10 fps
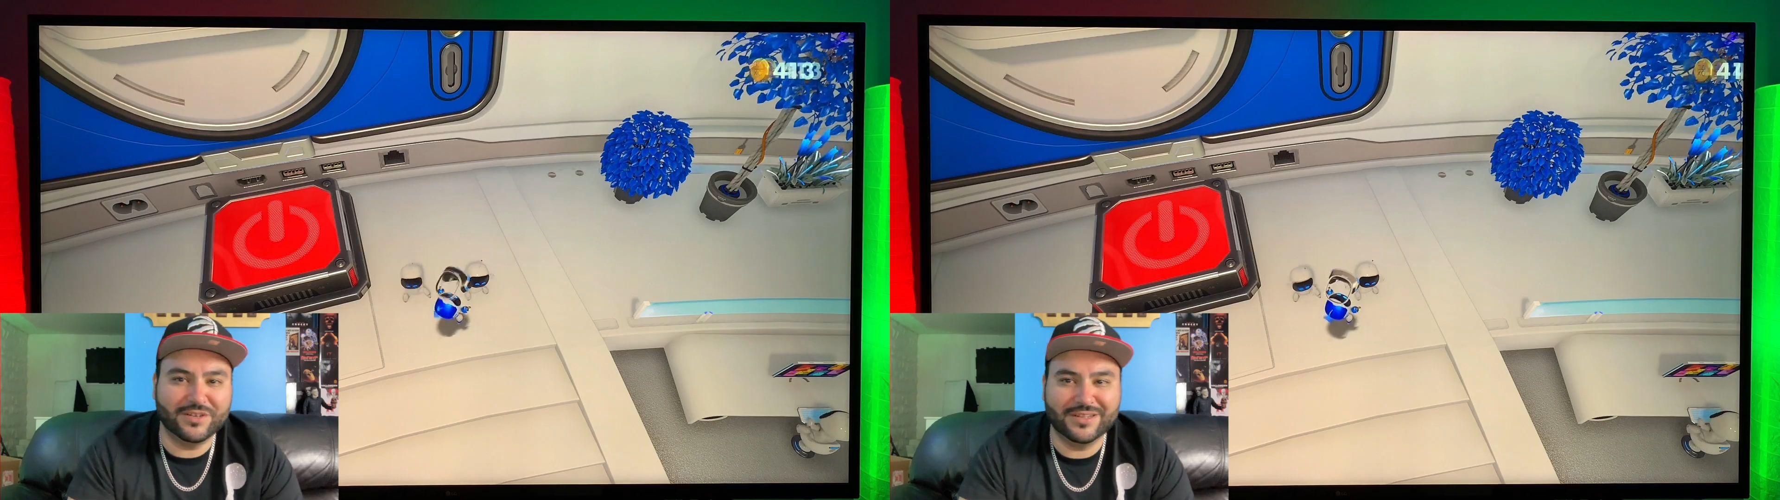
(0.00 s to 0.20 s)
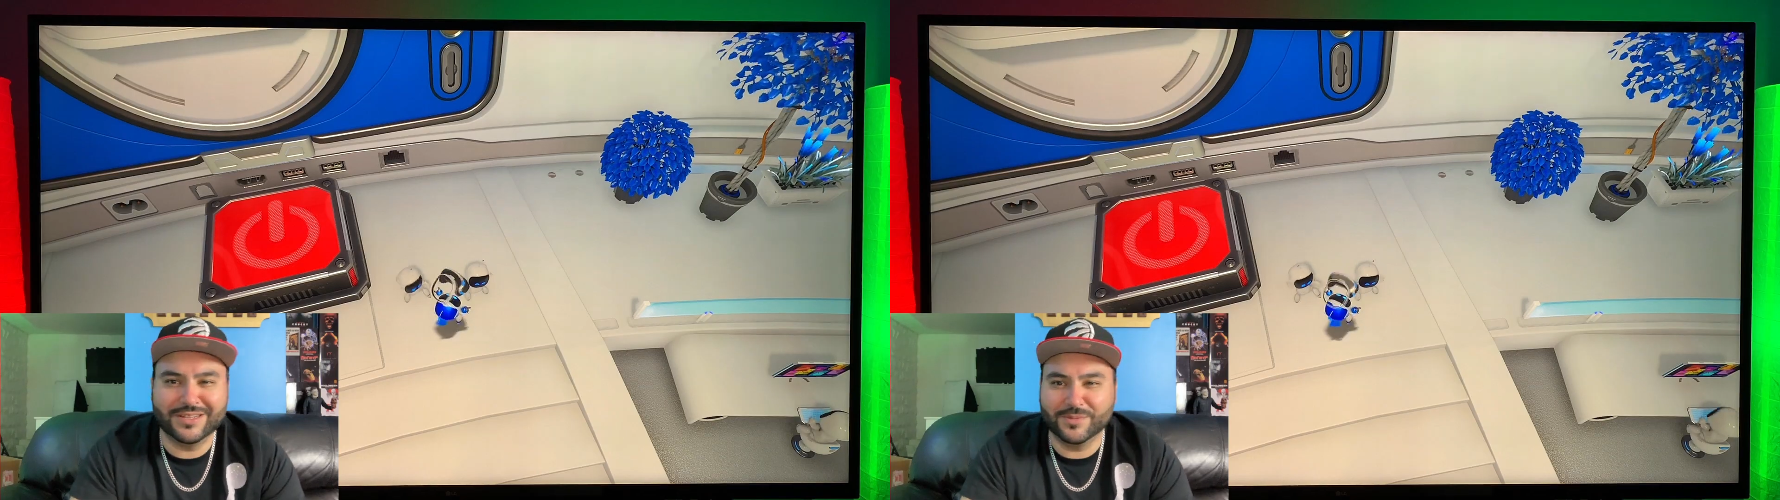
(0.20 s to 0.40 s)

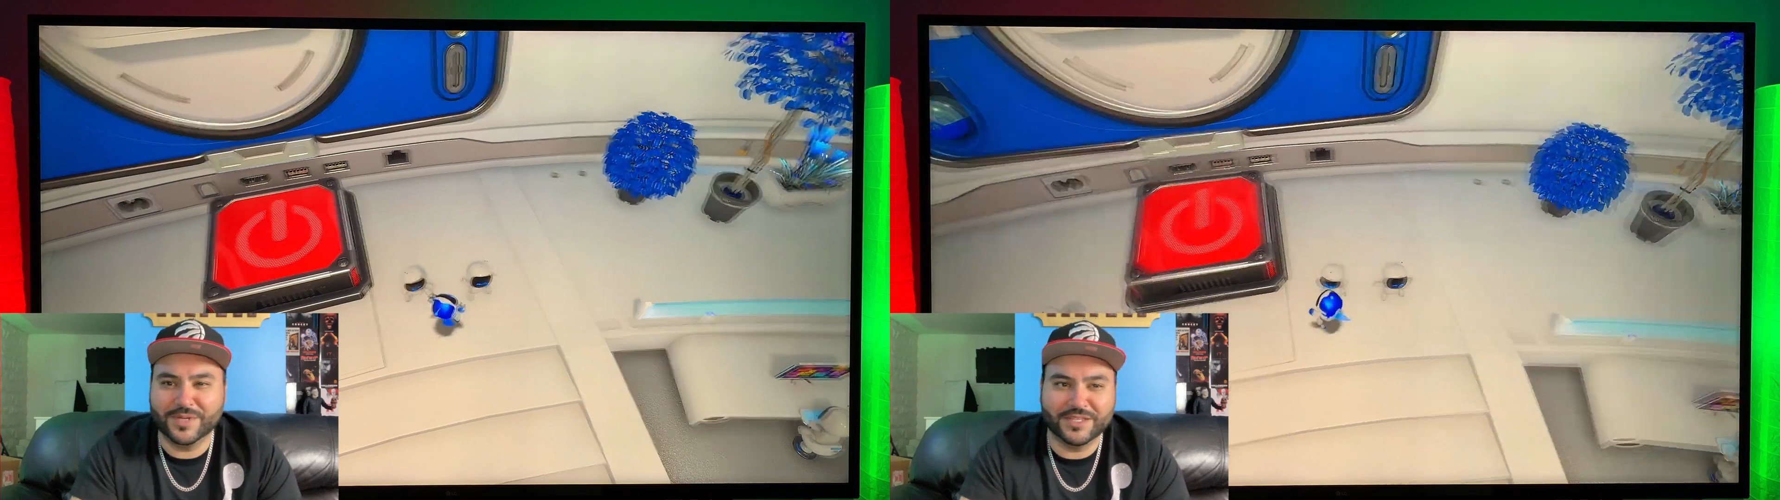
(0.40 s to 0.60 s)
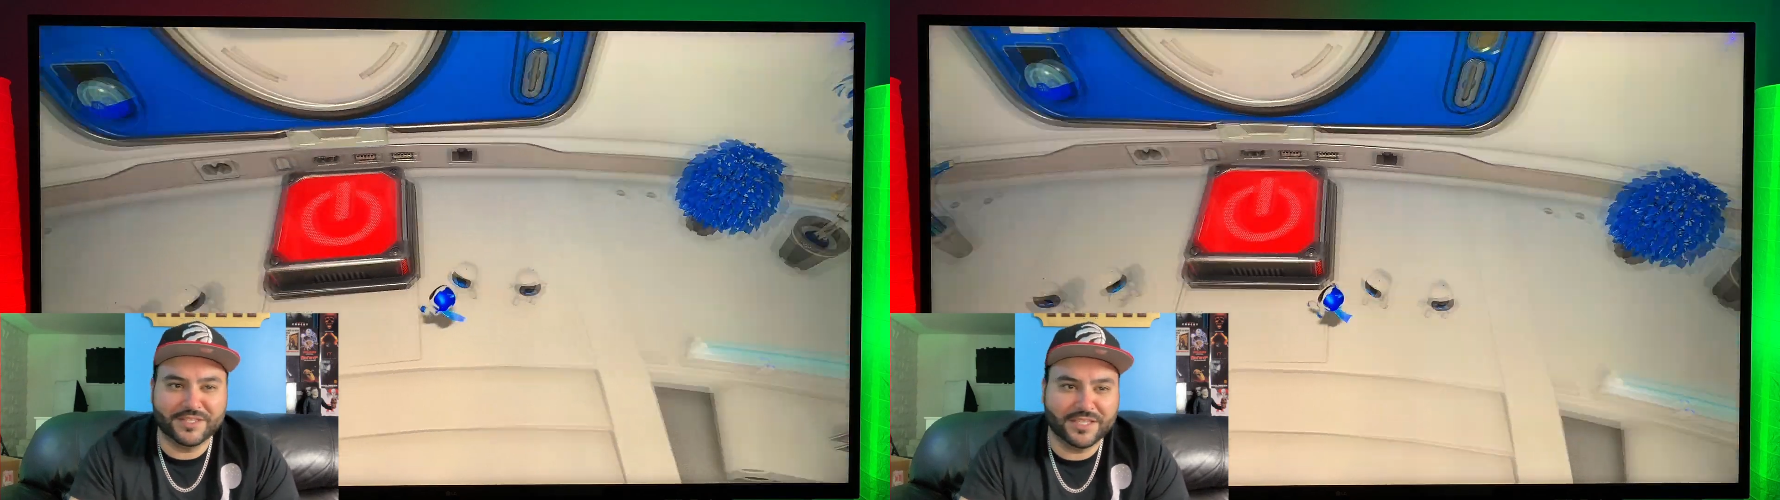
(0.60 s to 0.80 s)
little bit on the
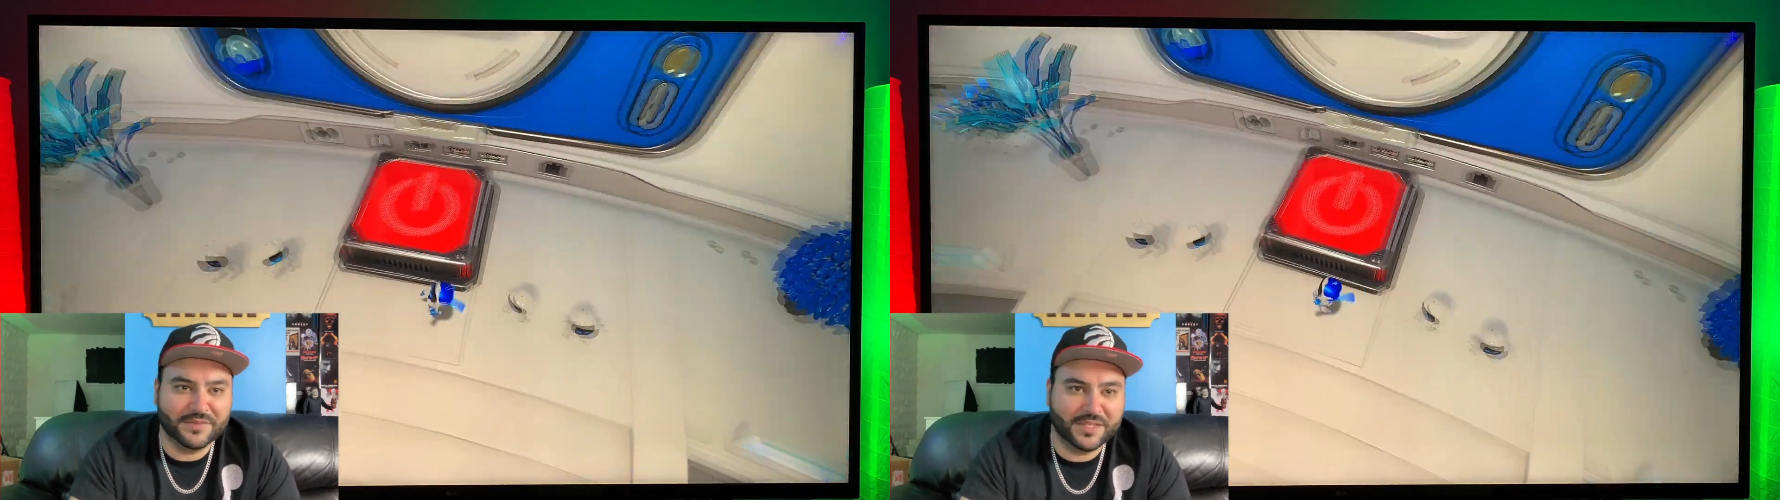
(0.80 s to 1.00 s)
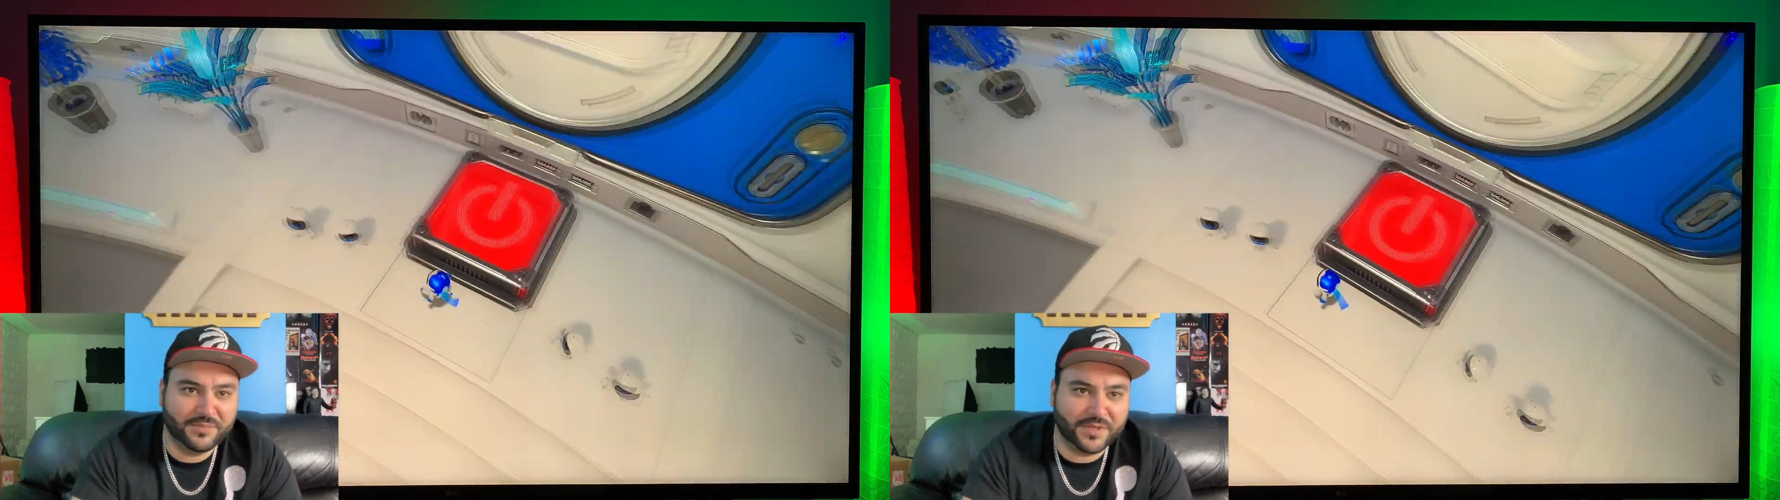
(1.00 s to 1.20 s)

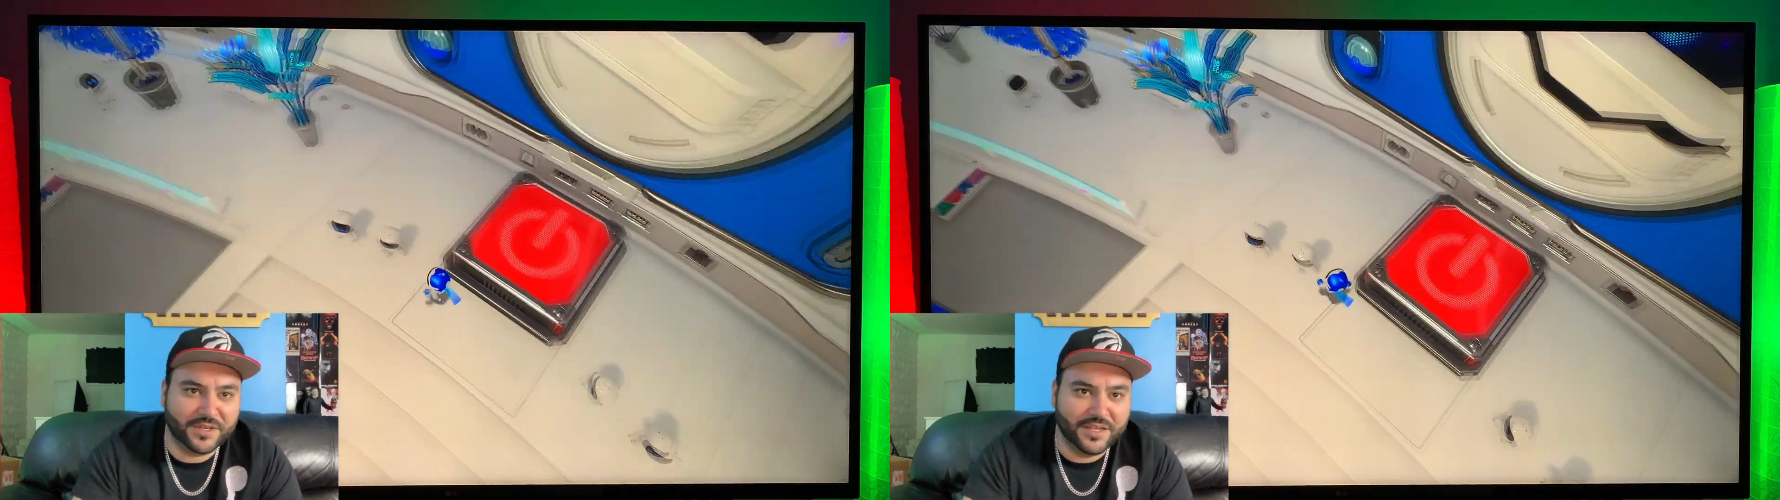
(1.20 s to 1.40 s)
TV, but